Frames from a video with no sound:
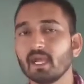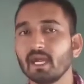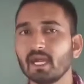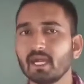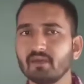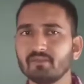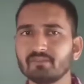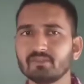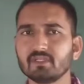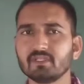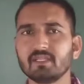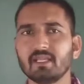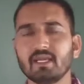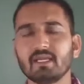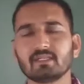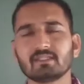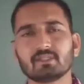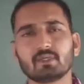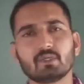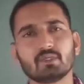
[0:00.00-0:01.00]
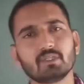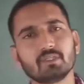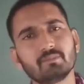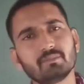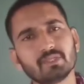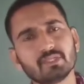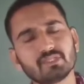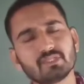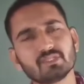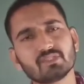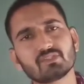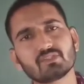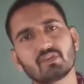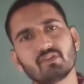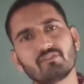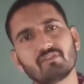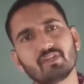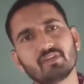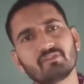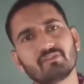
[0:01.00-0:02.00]
After that, on the basis
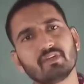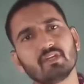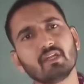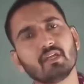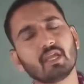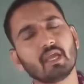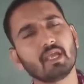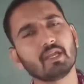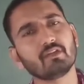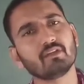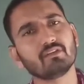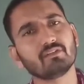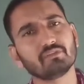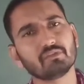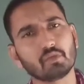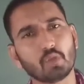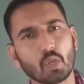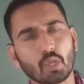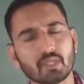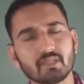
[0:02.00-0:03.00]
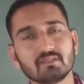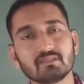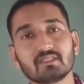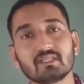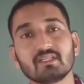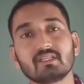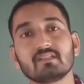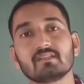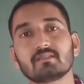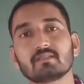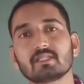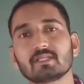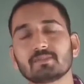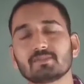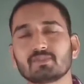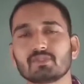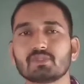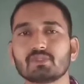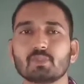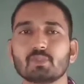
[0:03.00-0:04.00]
of different kind of coins and
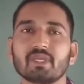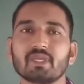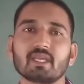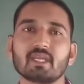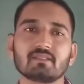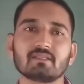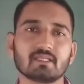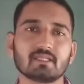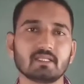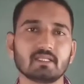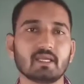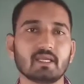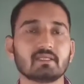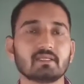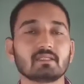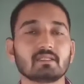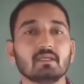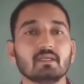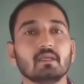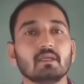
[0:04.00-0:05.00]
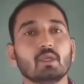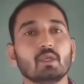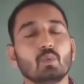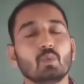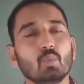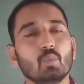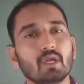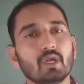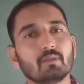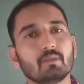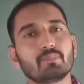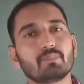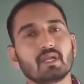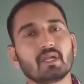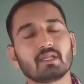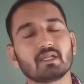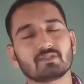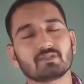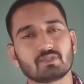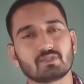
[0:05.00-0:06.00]
inscriptions, we can say that one
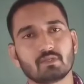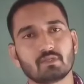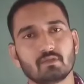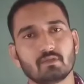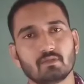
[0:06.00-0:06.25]
branch